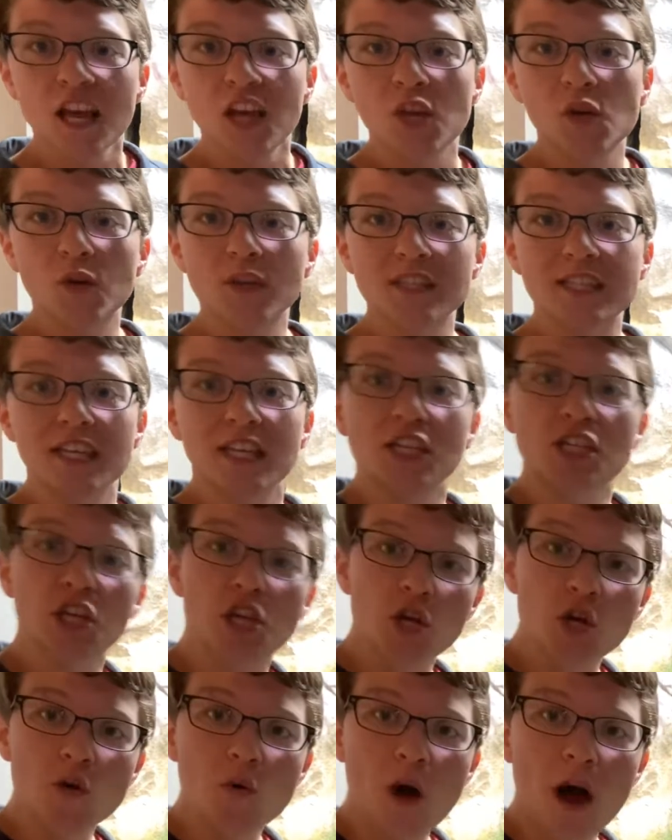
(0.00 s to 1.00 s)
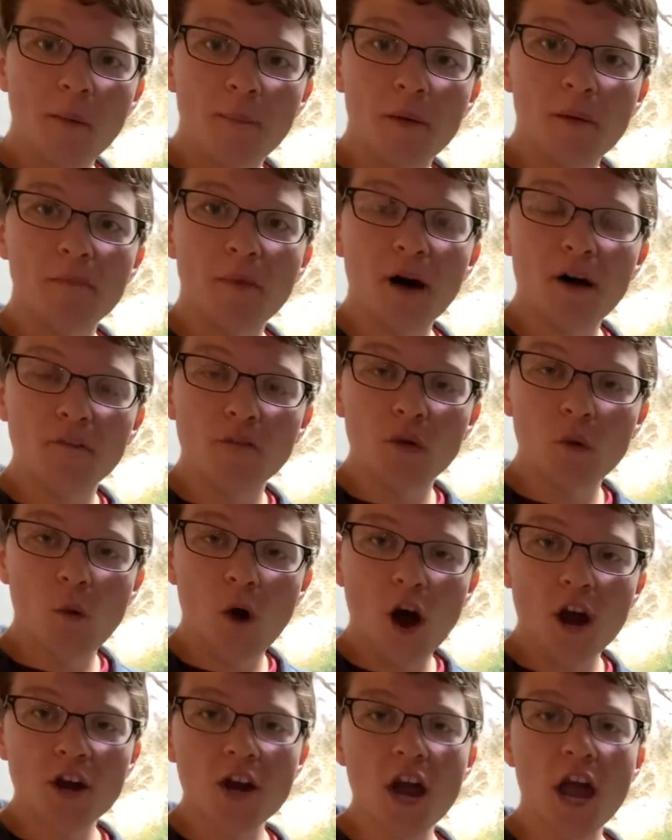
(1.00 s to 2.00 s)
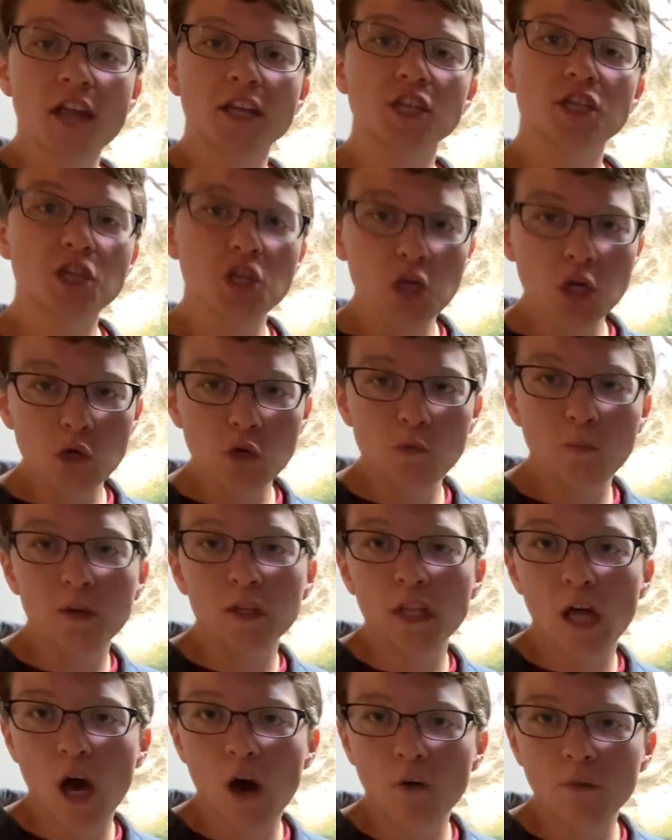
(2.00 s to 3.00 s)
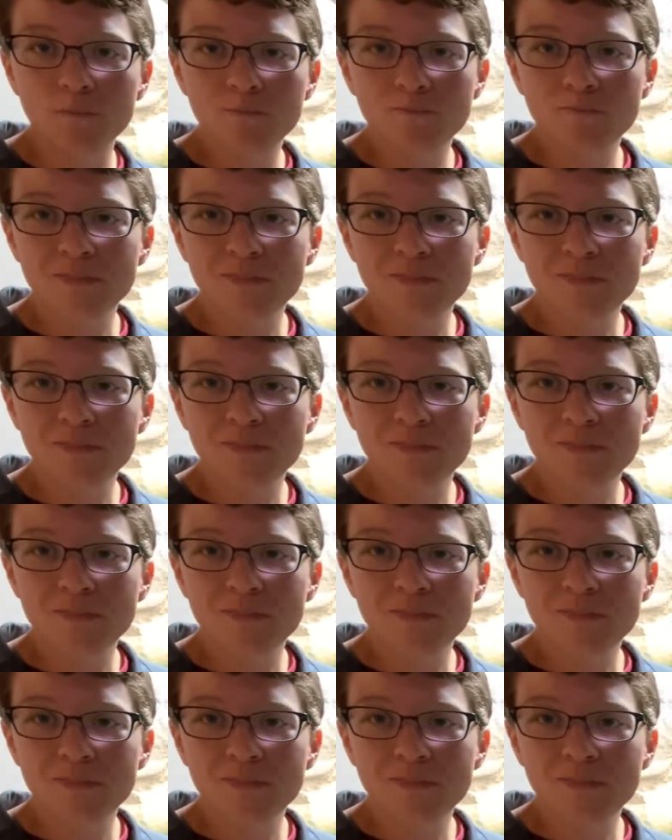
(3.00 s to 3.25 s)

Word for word: You can see two up above the water and two below.